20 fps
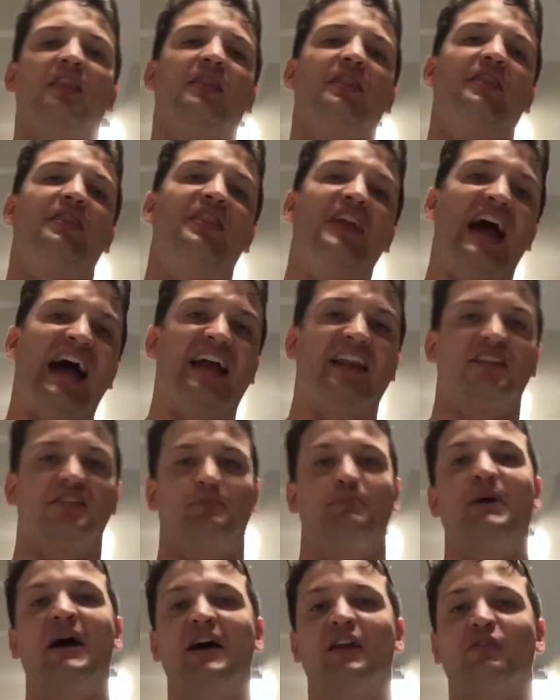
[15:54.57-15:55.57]
That is
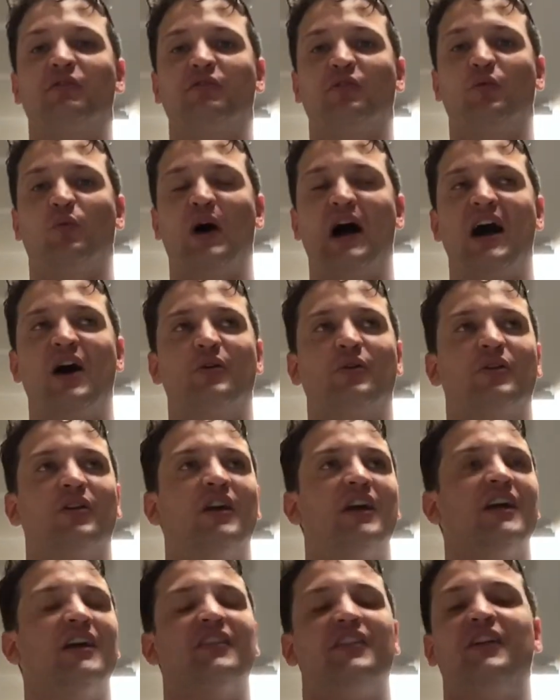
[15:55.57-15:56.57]
better for Wilder
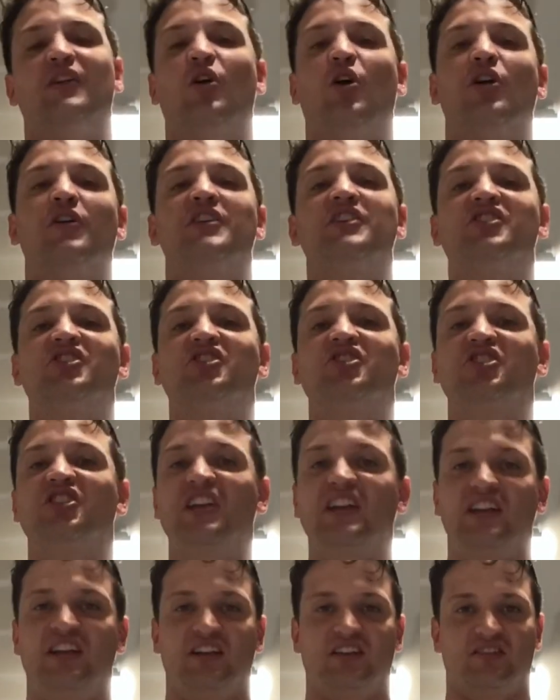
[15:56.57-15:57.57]
than all this
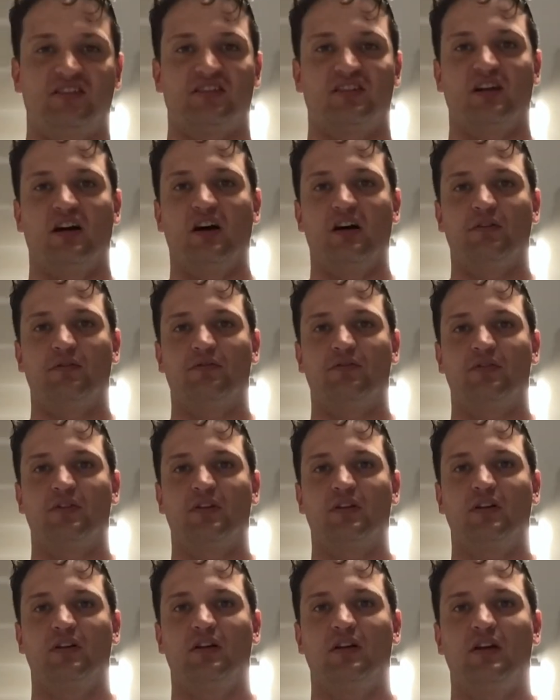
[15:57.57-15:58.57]
cheating stuff.
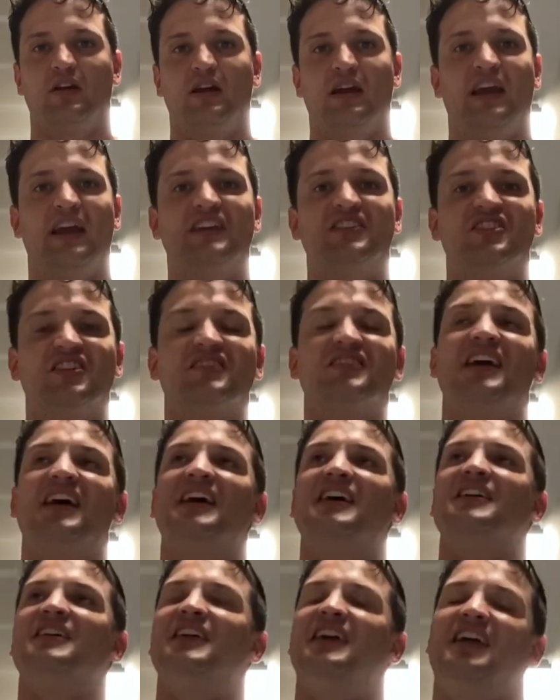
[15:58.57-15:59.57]
It just,
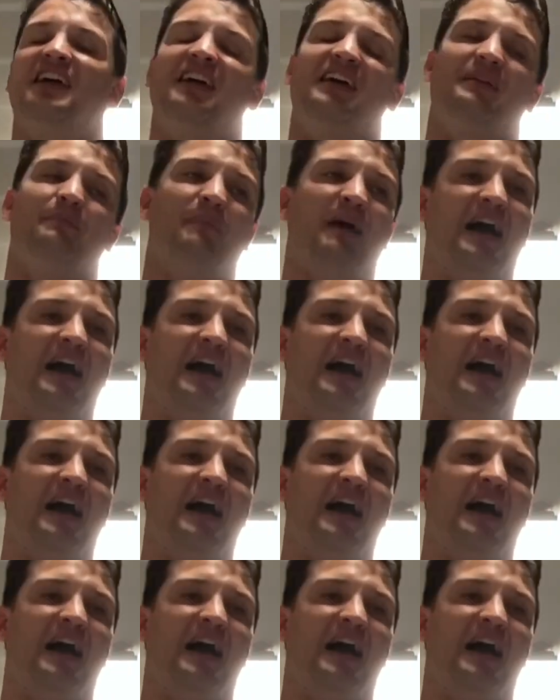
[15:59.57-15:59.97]
in my